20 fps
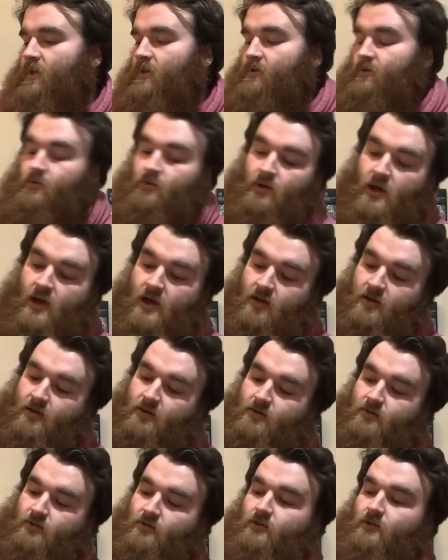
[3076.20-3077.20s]
So yeah,
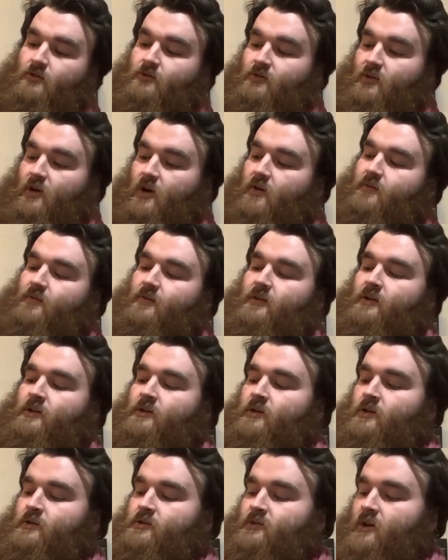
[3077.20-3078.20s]
good stuff.
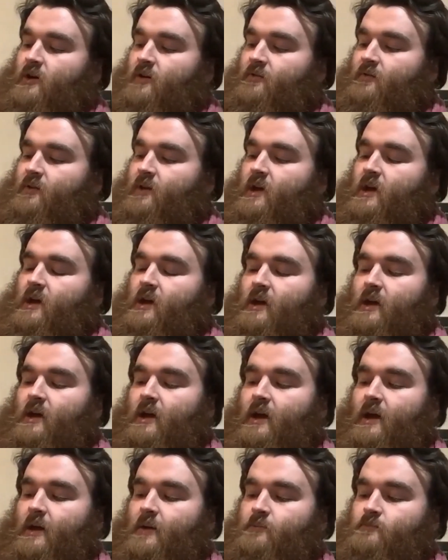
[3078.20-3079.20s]

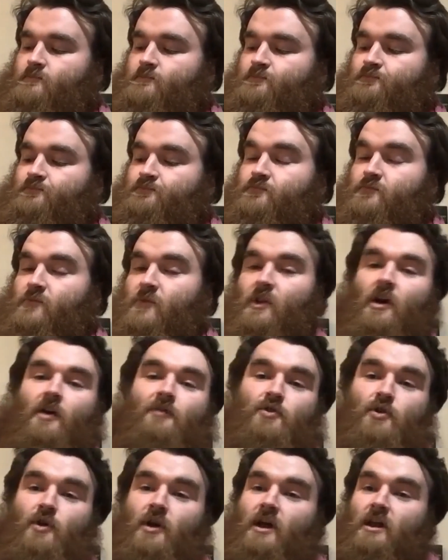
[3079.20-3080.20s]
Have
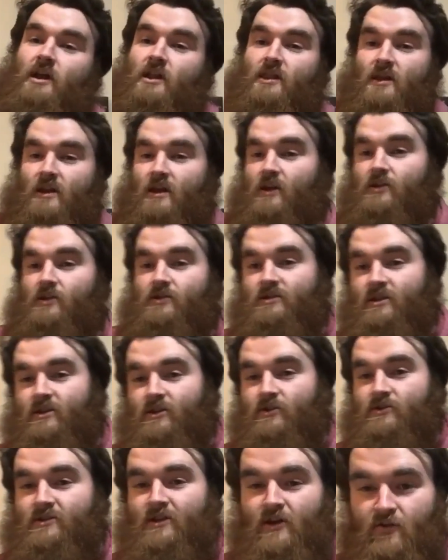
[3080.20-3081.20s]
you anything else that
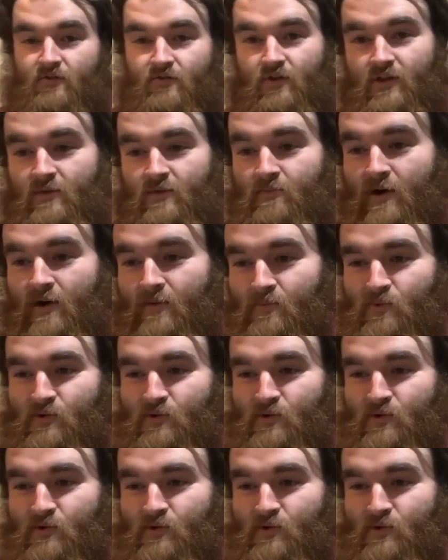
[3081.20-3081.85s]
yourself or the pup